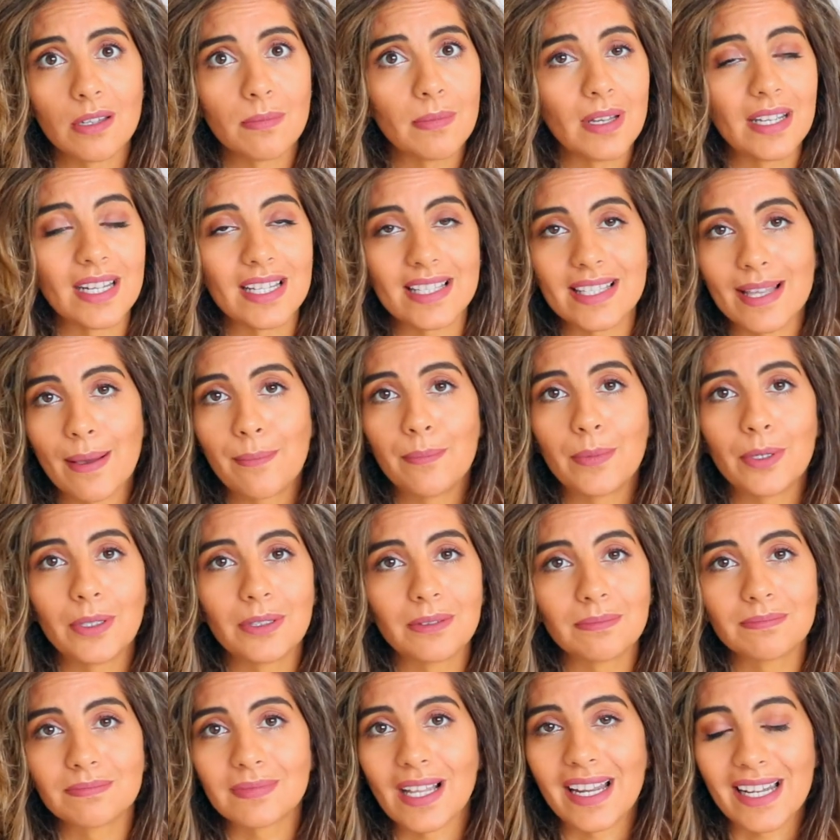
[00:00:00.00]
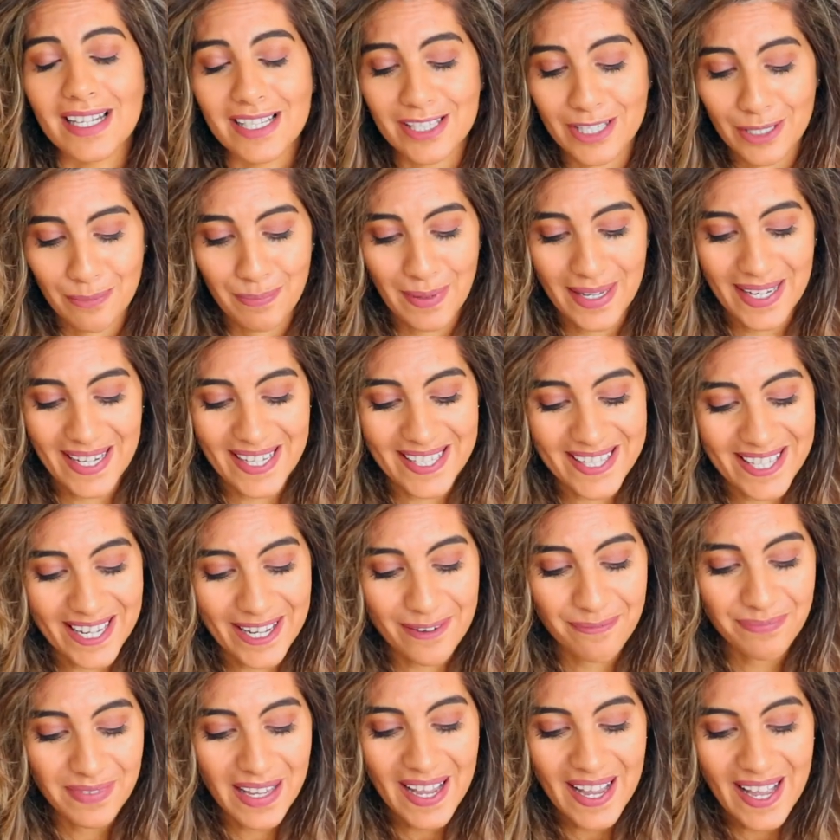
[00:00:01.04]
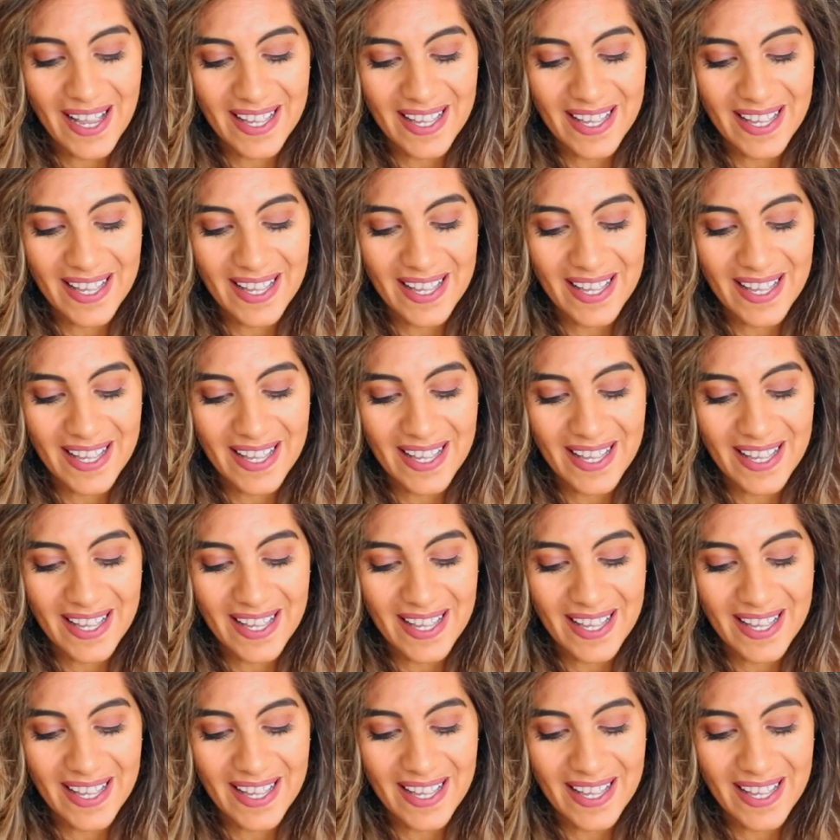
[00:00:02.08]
them and assemble, and it's super easy.